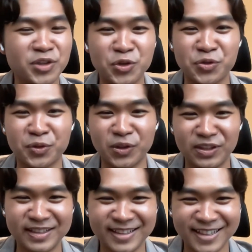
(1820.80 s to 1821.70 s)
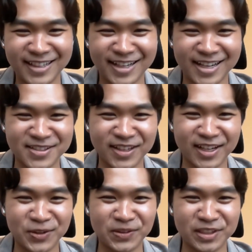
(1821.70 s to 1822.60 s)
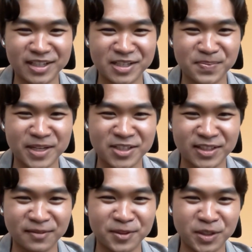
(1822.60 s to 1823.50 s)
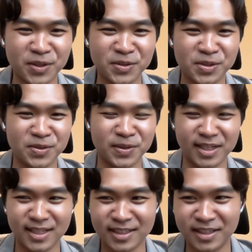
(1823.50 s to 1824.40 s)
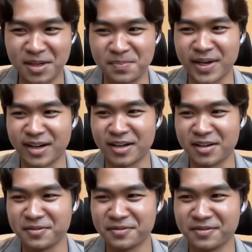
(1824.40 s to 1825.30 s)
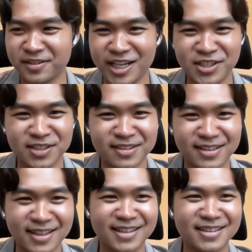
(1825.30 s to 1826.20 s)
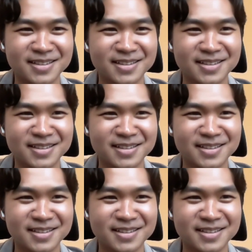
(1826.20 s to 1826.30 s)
useful as you get older, especially if you go to a competitive nation like